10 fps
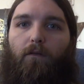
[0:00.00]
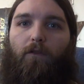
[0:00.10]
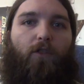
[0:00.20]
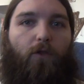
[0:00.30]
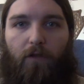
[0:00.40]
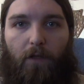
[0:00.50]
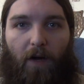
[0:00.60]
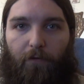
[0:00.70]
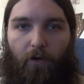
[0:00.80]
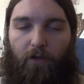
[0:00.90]
Do you see
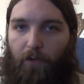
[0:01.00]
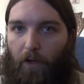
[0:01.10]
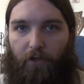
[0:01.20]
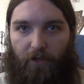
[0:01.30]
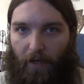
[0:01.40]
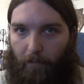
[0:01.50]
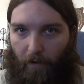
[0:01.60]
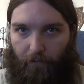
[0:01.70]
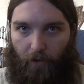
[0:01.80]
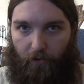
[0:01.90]
my fr- do you understand my
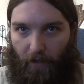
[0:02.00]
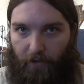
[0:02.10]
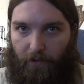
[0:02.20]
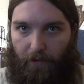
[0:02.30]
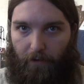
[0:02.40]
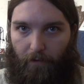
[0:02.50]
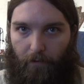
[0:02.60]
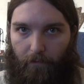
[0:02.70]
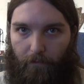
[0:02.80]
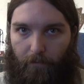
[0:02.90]
frustration here?
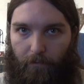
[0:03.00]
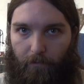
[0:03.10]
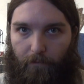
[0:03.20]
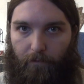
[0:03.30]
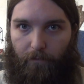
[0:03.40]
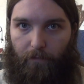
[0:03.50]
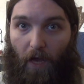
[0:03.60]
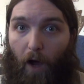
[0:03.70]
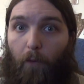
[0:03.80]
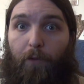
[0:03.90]

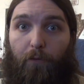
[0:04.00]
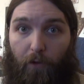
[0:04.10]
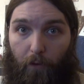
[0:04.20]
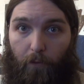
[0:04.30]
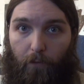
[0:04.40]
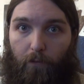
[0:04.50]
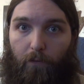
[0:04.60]
I hope you do.